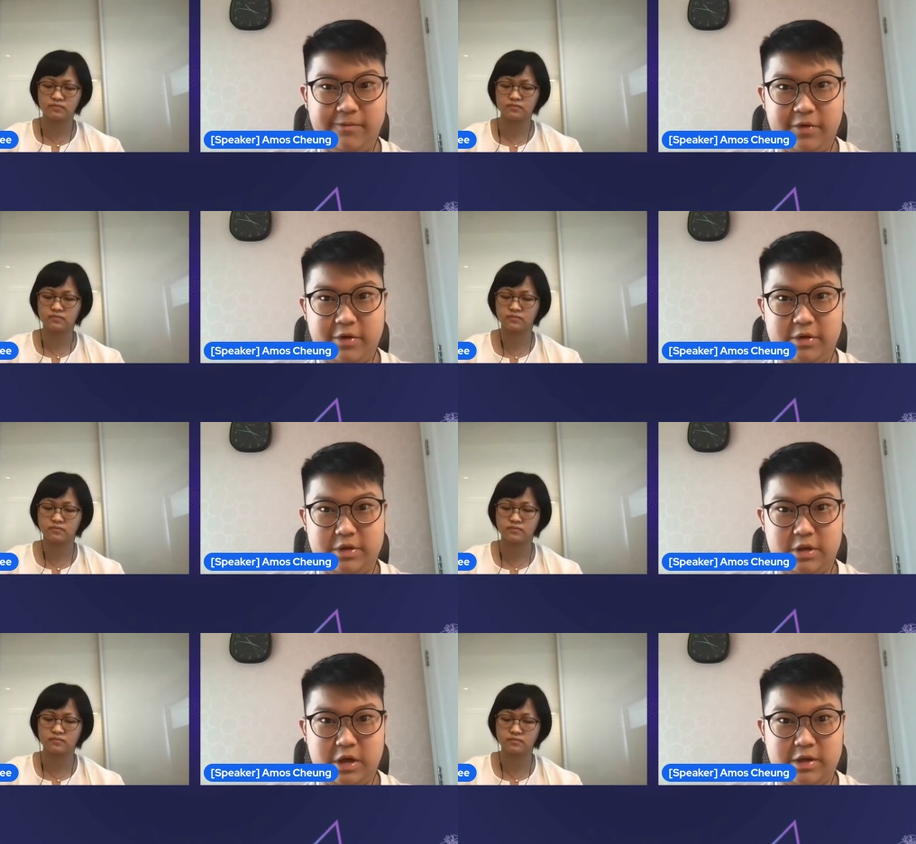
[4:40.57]
Speaker 1: for you to
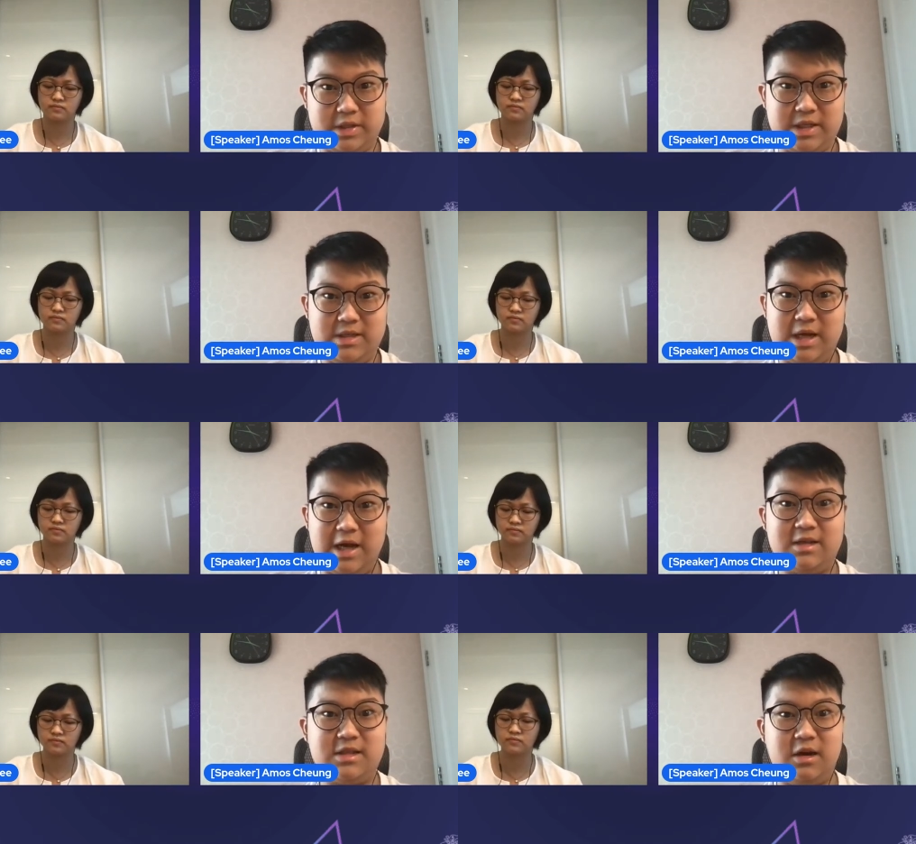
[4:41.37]
learn the
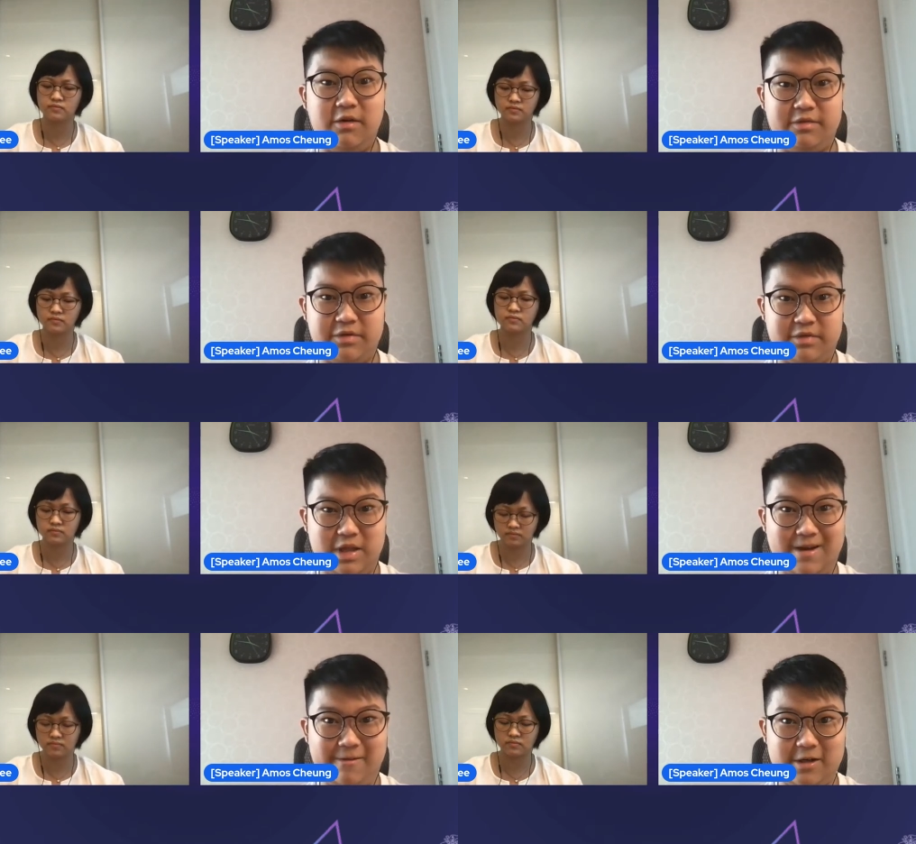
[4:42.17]
syntax of different
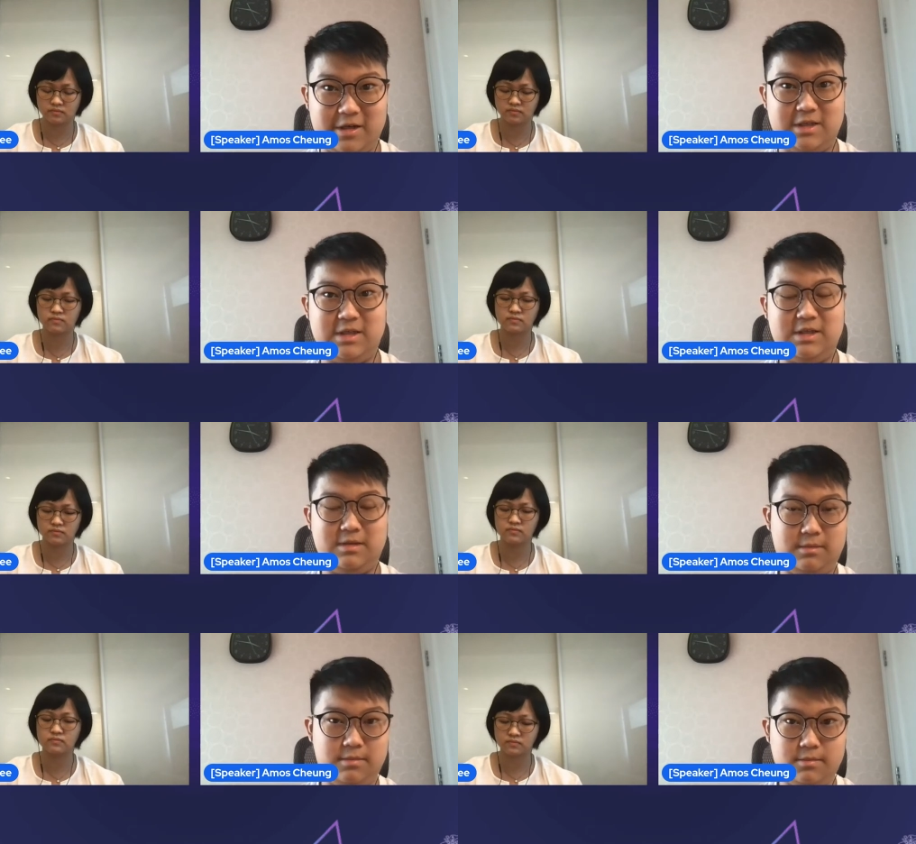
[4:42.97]
languages.
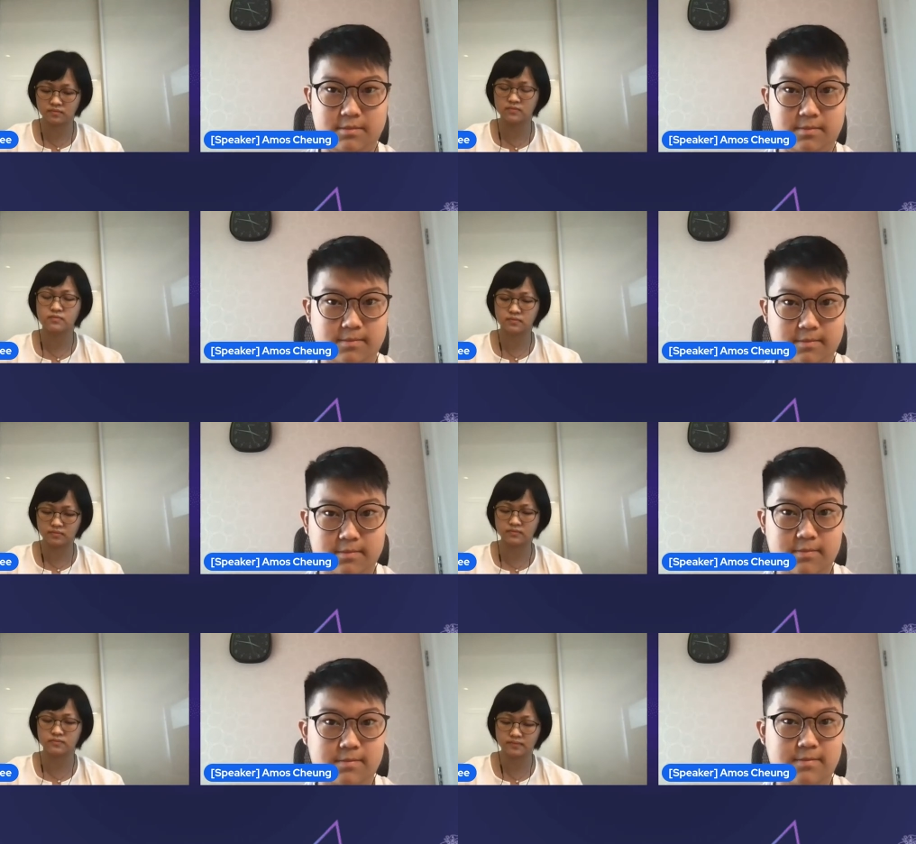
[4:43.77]

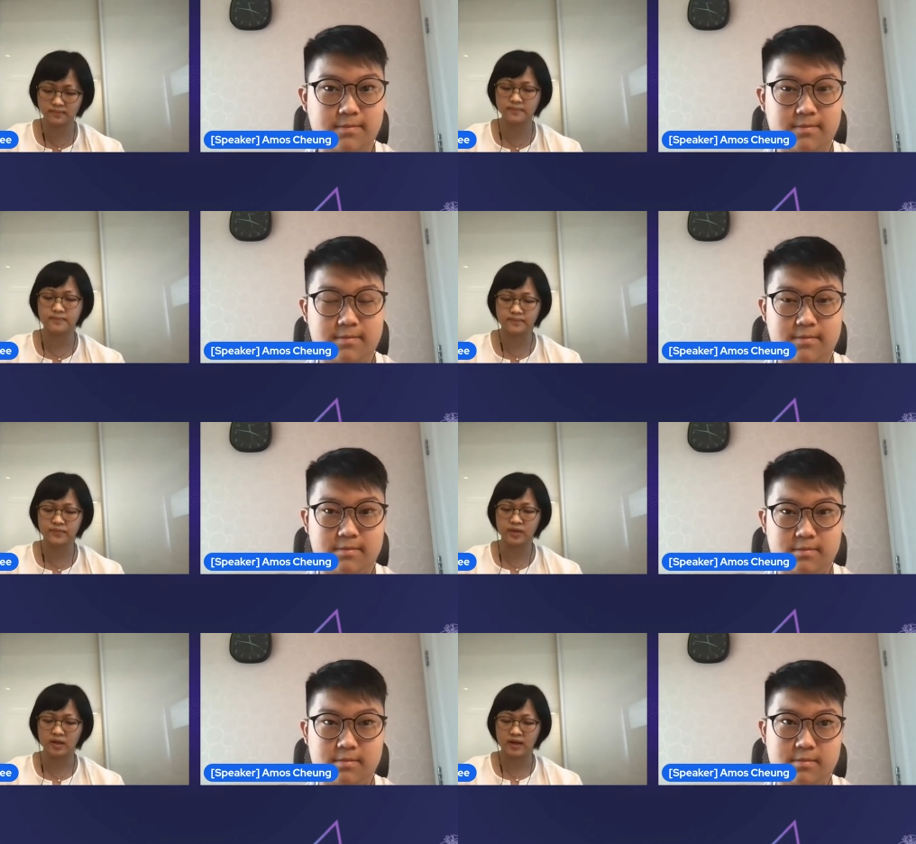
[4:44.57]
Hmm.
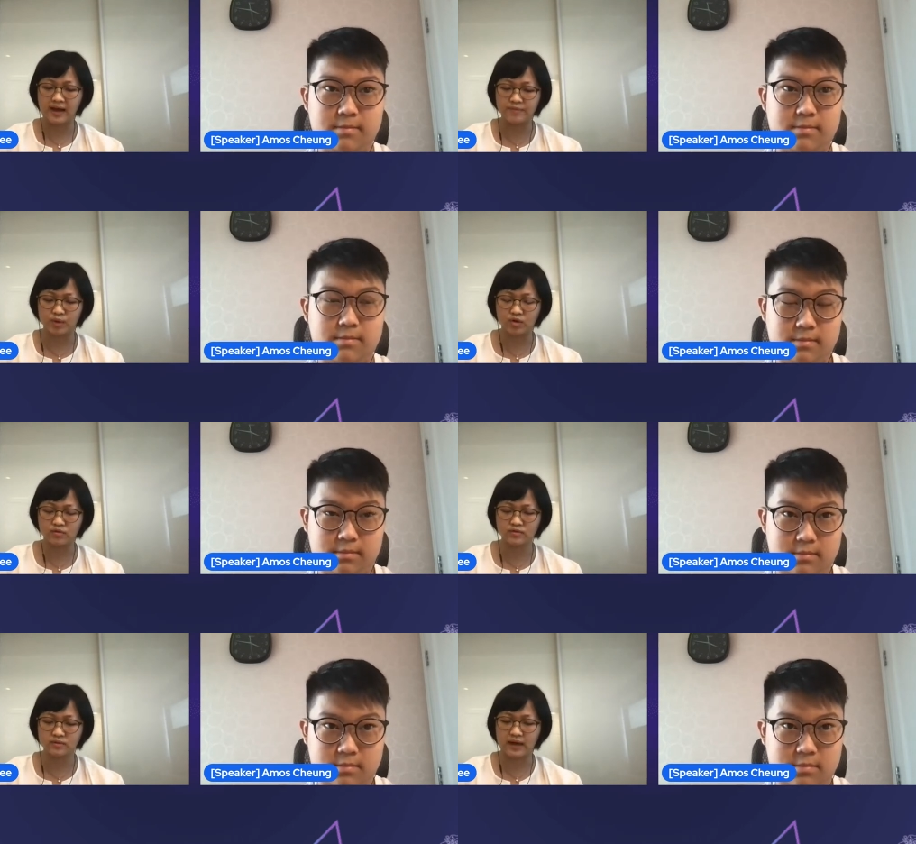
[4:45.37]
Speaker 2: I'm all,
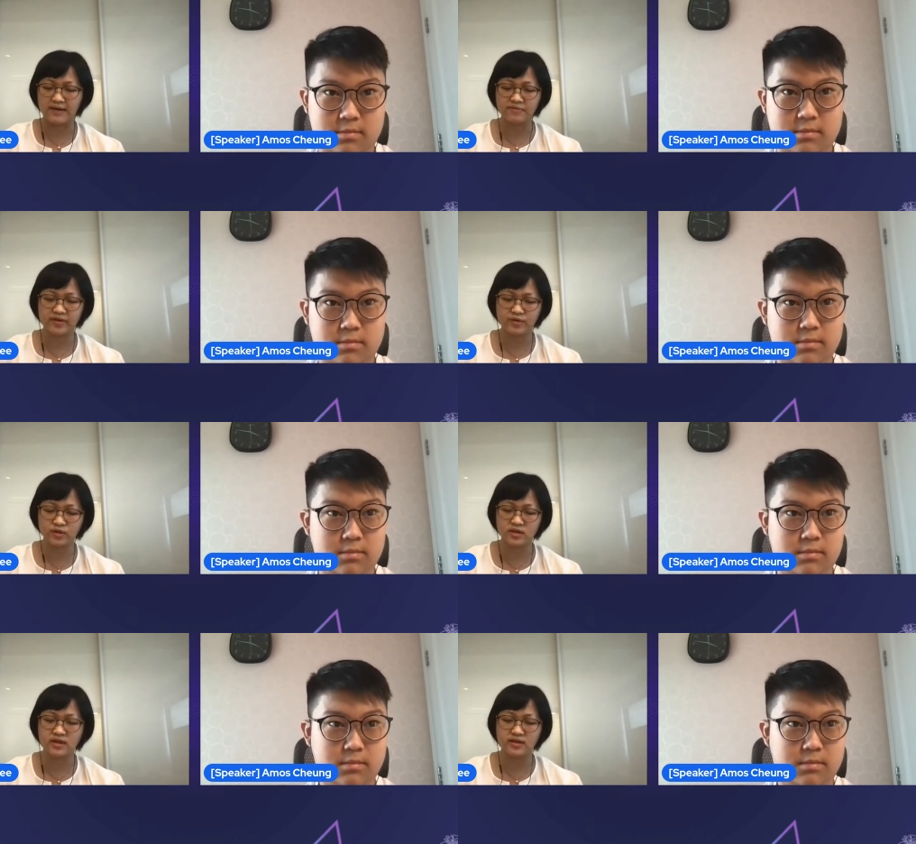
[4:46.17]
I'm
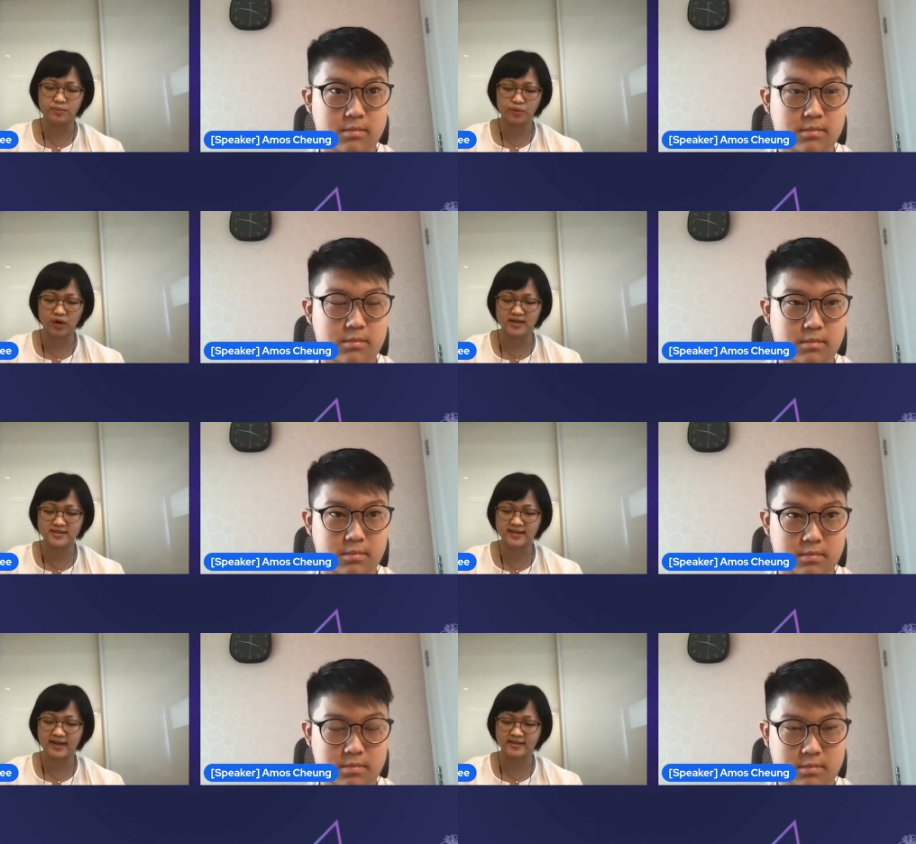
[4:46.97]
very impressed
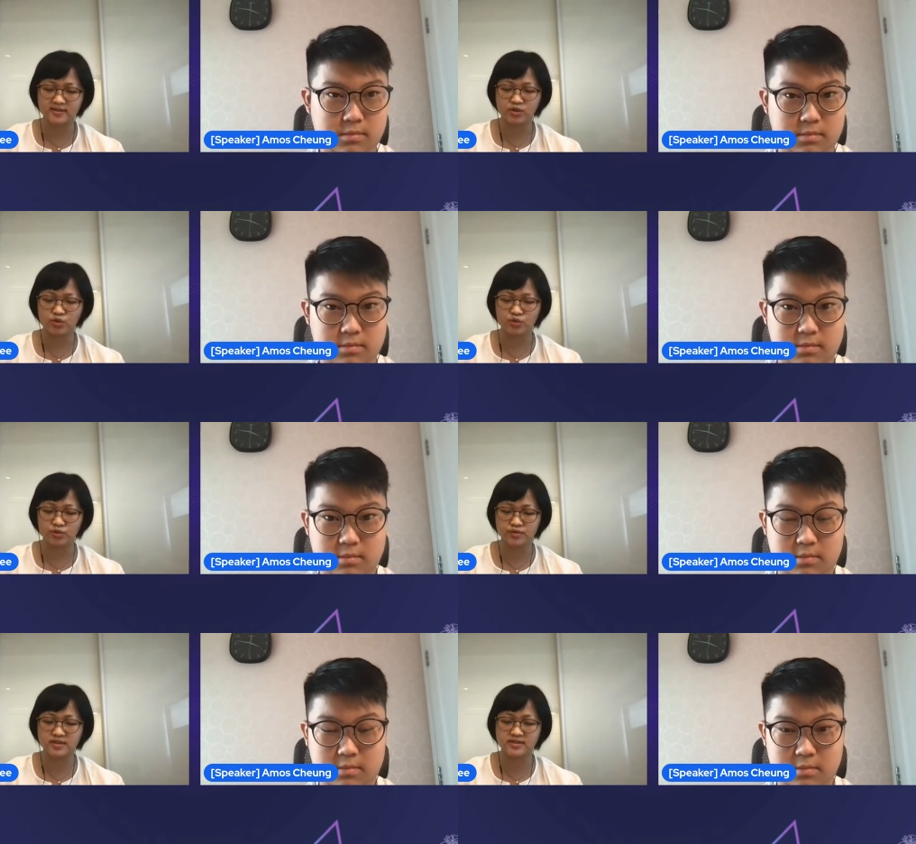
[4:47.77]
that you use
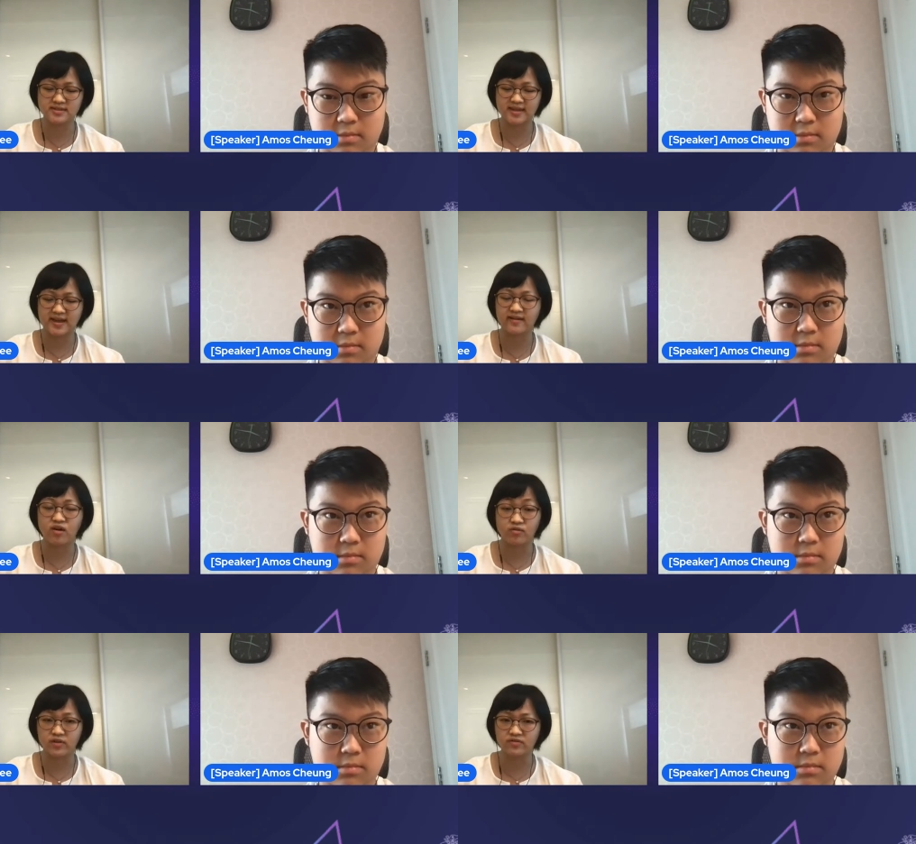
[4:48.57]
Stack
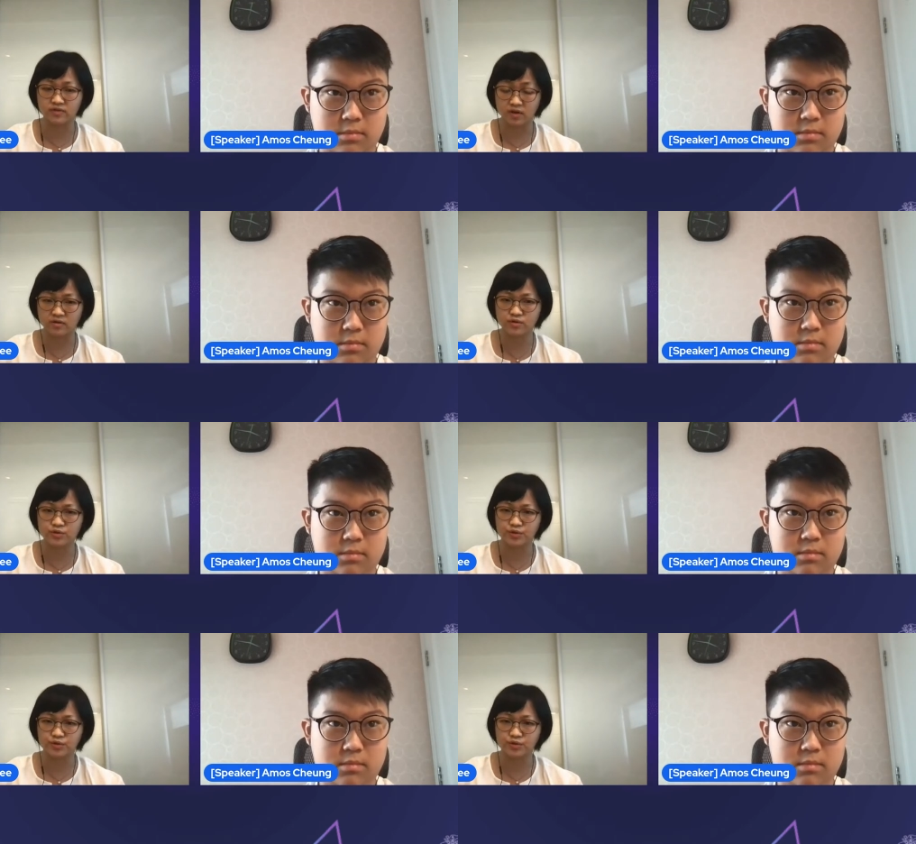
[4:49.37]
Overflow too,